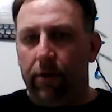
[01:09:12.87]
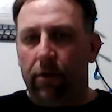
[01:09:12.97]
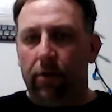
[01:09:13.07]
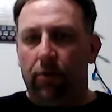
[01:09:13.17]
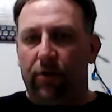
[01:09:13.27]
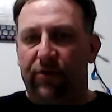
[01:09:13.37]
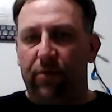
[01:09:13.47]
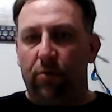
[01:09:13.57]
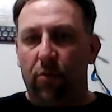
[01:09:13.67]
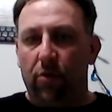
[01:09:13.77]
What's the
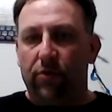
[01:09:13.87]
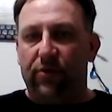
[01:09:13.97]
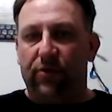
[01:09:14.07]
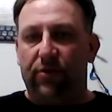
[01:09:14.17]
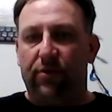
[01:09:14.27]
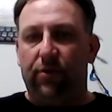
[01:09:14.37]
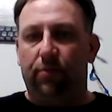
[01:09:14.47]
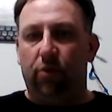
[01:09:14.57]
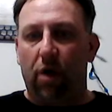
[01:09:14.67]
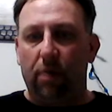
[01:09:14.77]
most
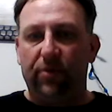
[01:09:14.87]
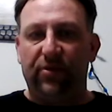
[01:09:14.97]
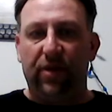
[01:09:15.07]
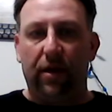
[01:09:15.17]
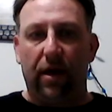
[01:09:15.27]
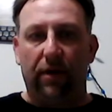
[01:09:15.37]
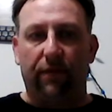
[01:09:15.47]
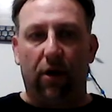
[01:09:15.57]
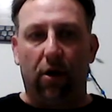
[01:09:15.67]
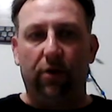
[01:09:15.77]
promising out of
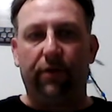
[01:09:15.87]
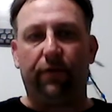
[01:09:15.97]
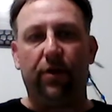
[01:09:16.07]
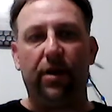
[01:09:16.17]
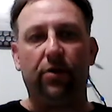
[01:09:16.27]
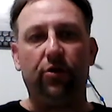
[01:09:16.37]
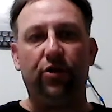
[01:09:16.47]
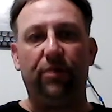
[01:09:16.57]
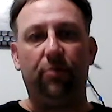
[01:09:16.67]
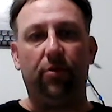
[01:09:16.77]
all the free
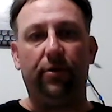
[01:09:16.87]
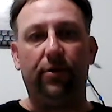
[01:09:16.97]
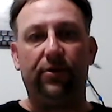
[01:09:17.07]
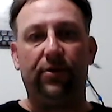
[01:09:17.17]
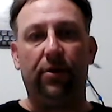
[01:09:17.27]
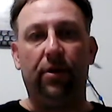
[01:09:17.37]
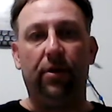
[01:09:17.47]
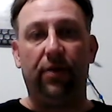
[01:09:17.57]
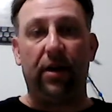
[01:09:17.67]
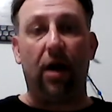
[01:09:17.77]
energy motors
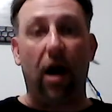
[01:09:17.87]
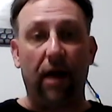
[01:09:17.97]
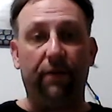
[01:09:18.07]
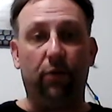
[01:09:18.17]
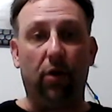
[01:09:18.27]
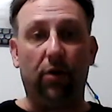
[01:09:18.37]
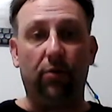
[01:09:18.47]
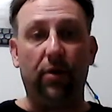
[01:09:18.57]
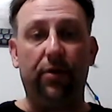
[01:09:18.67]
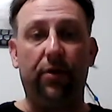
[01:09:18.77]
that I've worked
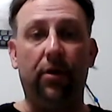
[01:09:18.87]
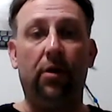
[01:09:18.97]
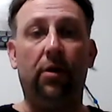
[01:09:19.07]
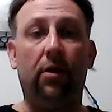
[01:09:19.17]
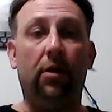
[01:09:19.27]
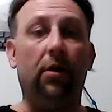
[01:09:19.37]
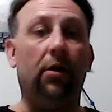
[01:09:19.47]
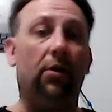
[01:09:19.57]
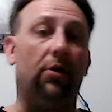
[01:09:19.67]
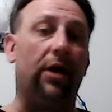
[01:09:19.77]
with?
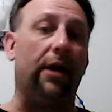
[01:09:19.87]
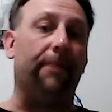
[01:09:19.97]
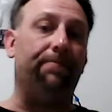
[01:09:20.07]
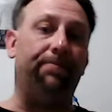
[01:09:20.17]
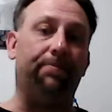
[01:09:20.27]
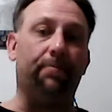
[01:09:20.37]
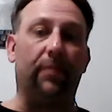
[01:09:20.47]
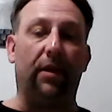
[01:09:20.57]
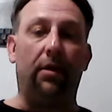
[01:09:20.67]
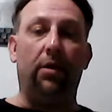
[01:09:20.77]
Okay,
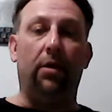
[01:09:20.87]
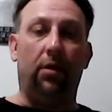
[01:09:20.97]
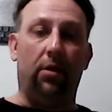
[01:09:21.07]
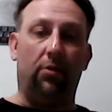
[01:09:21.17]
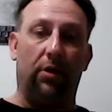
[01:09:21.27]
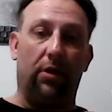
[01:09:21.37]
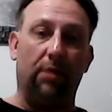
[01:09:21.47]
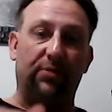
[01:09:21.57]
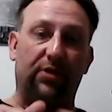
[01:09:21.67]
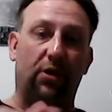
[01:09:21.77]
when it
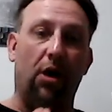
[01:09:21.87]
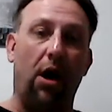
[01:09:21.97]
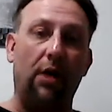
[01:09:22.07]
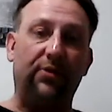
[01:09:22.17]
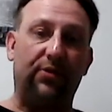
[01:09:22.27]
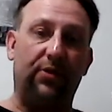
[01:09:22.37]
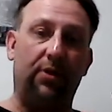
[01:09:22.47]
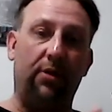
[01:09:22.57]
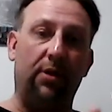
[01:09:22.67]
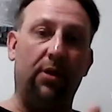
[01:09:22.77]
comes to cost,
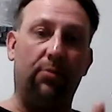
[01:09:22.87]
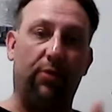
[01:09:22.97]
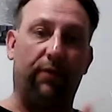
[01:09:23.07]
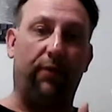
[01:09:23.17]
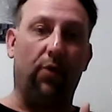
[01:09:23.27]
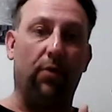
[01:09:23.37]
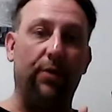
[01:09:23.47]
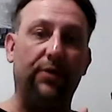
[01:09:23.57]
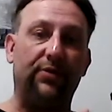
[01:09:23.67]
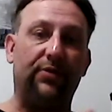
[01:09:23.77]

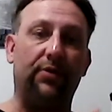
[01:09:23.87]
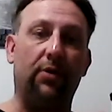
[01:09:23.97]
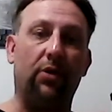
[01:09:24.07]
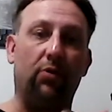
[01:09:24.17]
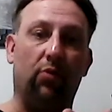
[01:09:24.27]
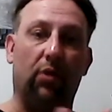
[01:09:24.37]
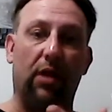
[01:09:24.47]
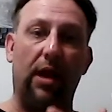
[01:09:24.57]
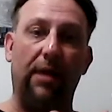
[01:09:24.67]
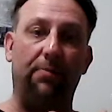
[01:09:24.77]
performance,
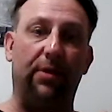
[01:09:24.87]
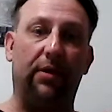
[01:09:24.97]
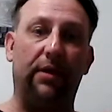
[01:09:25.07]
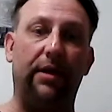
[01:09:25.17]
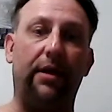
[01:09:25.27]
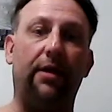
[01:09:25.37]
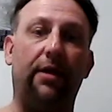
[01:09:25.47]
reliability,